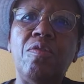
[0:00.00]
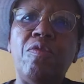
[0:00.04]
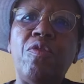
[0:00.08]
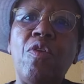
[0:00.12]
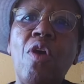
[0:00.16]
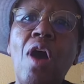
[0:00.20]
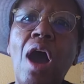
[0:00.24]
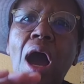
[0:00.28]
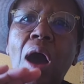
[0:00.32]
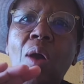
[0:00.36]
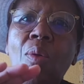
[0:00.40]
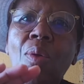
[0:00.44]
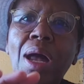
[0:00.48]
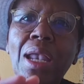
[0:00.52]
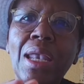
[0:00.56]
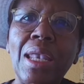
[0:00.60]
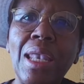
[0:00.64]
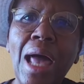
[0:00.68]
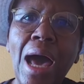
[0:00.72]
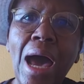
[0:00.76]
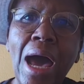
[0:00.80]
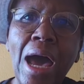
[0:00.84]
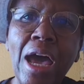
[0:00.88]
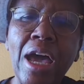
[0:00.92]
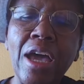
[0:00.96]
for our
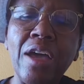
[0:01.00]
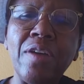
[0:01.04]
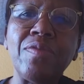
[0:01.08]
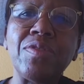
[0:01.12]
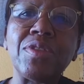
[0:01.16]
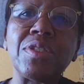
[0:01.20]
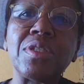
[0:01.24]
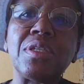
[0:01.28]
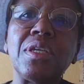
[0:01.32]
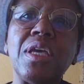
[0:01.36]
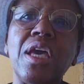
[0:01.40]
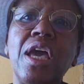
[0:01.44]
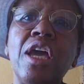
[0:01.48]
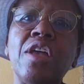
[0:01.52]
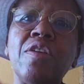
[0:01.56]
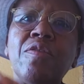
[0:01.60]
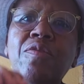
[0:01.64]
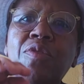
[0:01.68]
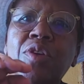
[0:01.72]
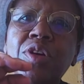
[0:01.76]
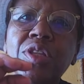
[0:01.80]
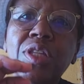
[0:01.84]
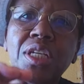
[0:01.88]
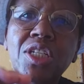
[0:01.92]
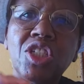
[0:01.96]
lives and
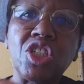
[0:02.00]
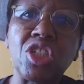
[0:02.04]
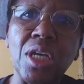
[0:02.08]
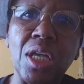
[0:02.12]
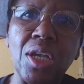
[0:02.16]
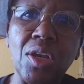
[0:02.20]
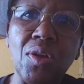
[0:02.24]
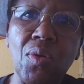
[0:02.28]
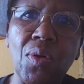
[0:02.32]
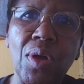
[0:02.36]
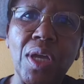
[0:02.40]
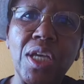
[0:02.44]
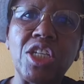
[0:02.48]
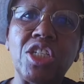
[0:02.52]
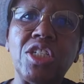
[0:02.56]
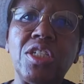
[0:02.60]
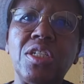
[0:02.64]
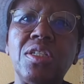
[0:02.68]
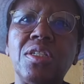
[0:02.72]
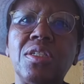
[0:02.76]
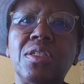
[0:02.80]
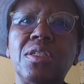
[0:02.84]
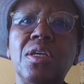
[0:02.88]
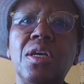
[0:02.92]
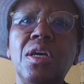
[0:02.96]
for the
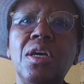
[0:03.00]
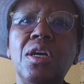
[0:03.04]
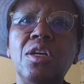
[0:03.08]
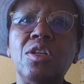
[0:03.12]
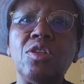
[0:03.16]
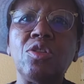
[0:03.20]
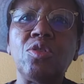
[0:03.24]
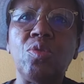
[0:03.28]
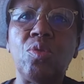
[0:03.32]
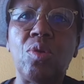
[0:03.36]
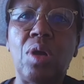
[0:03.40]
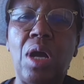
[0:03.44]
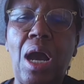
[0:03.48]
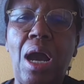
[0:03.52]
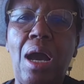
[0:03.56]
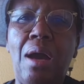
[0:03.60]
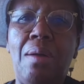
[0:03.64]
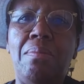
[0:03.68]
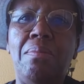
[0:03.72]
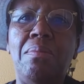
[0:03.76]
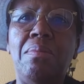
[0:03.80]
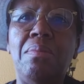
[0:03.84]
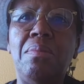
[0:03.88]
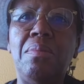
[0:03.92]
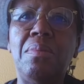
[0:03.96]
generations to
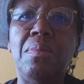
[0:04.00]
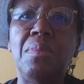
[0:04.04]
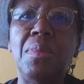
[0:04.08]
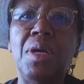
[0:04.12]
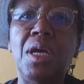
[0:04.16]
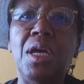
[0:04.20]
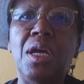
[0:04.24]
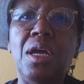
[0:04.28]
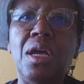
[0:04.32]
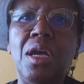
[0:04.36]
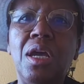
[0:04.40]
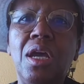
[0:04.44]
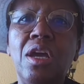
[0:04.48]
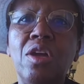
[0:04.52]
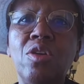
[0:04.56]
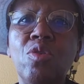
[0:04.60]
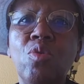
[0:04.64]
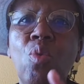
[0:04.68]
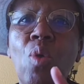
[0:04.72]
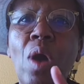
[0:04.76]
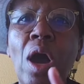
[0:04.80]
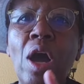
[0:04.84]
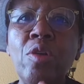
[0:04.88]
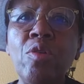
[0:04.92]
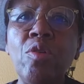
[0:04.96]
come. And
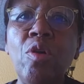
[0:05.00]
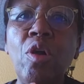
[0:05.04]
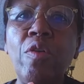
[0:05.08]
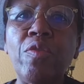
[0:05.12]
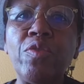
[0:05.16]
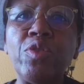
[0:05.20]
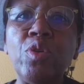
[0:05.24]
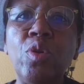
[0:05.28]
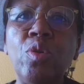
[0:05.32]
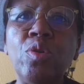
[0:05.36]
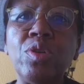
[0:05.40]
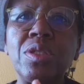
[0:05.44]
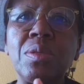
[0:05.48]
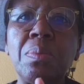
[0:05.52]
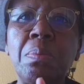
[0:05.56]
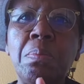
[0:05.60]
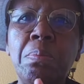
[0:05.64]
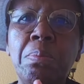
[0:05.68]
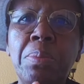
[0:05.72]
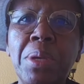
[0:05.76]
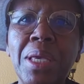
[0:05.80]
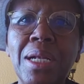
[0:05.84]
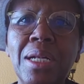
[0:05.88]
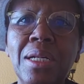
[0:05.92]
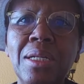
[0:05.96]
one of those
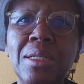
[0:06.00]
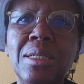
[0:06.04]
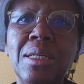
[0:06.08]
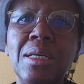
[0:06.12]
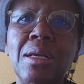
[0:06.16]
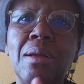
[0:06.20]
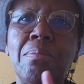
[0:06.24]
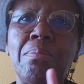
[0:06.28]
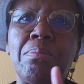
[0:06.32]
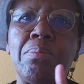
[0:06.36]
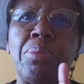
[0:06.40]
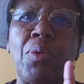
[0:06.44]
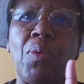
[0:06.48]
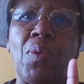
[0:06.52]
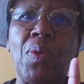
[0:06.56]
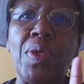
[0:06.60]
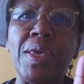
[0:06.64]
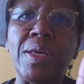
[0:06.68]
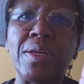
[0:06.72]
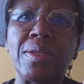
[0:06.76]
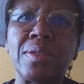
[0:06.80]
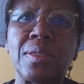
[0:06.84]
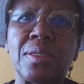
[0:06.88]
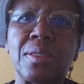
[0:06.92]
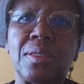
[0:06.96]
building
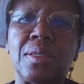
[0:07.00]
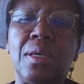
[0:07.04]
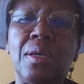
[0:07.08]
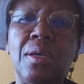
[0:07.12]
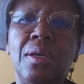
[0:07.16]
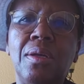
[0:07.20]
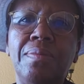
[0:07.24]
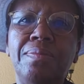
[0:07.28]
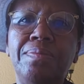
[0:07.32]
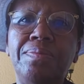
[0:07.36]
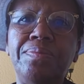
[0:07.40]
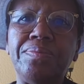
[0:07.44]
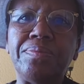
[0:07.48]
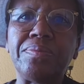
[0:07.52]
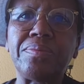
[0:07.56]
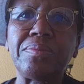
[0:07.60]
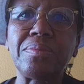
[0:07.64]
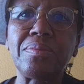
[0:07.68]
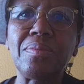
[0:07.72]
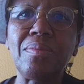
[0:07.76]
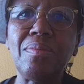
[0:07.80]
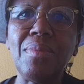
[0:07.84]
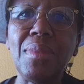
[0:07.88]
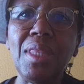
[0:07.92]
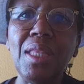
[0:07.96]
bricks,
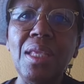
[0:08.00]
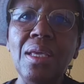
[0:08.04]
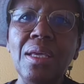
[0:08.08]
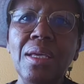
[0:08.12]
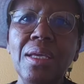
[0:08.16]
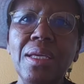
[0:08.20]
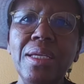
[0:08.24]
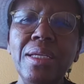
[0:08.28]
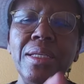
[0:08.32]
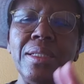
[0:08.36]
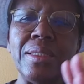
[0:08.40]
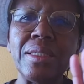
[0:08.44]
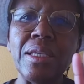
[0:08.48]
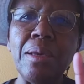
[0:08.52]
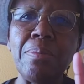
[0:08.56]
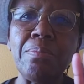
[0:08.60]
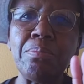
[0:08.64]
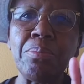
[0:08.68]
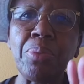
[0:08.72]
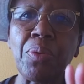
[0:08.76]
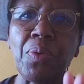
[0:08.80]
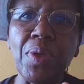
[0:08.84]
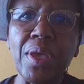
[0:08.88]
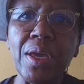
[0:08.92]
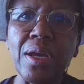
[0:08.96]
it's a
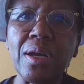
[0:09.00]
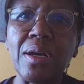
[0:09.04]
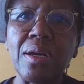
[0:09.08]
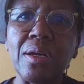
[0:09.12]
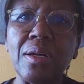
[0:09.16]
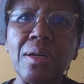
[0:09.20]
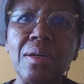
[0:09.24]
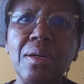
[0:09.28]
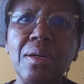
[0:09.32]
brick